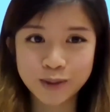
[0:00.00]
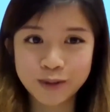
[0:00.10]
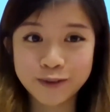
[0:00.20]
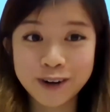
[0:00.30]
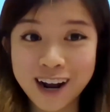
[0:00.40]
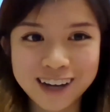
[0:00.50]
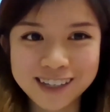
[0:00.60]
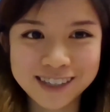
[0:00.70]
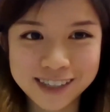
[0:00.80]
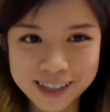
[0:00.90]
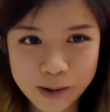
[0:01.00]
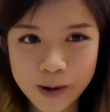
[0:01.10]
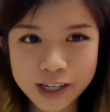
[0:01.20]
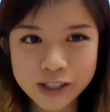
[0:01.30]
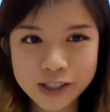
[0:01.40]
before I ask the next
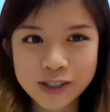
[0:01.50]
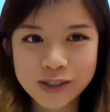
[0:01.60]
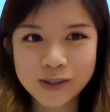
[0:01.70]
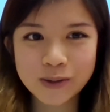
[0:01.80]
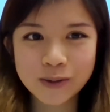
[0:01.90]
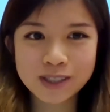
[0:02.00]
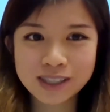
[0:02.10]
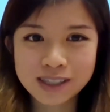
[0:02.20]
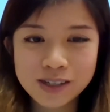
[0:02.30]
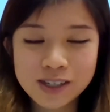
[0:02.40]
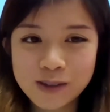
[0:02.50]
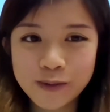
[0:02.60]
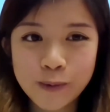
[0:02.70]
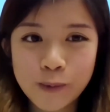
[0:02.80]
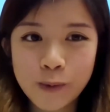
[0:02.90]
question, so students, if
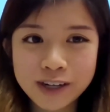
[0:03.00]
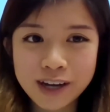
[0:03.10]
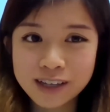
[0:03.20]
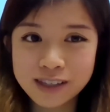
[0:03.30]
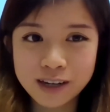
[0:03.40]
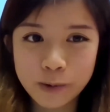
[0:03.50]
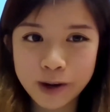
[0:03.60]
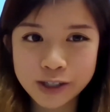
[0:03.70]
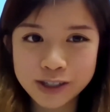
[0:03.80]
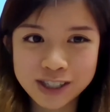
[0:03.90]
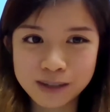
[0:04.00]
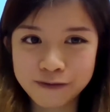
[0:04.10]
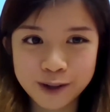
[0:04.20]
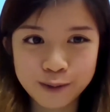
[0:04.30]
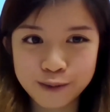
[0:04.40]
you want to ask any question,
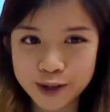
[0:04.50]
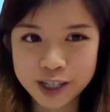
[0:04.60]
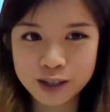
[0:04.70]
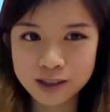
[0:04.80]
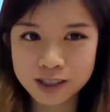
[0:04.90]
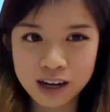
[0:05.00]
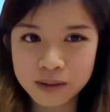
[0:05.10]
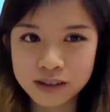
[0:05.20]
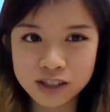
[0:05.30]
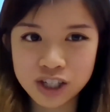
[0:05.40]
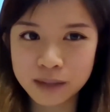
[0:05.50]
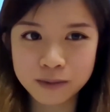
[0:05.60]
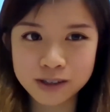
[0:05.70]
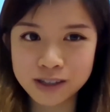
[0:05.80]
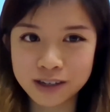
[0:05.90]
just feel free to type in the chat
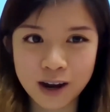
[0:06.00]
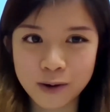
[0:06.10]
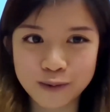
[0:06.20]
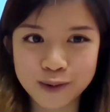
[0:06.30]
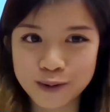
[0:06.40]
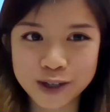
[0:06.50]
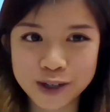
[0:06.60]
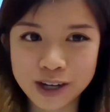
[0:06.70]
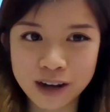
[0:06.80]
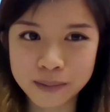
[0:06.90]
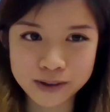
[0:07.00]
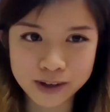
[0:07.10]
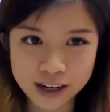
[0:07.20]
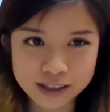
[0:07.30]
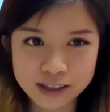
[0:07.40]
box and I will feel free to help you to
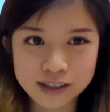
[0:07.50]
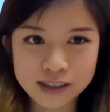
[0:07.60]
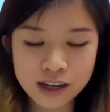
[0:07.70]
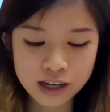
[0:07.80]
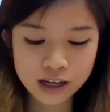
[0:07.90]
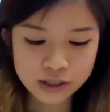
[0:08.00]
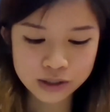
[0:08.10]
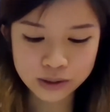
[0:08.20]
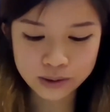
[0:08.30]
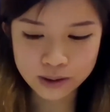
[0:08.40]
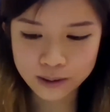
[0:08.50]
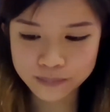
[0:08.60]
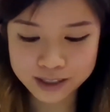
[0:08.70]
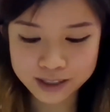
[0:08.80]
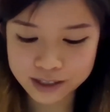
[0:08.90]
ask it. So
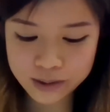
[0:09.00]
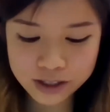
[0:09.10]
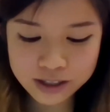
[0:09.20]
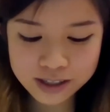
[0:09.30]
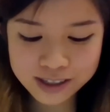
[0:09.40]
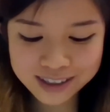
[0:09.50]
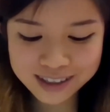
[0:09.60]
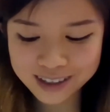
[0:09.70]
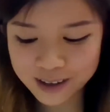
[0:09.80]
the next question is,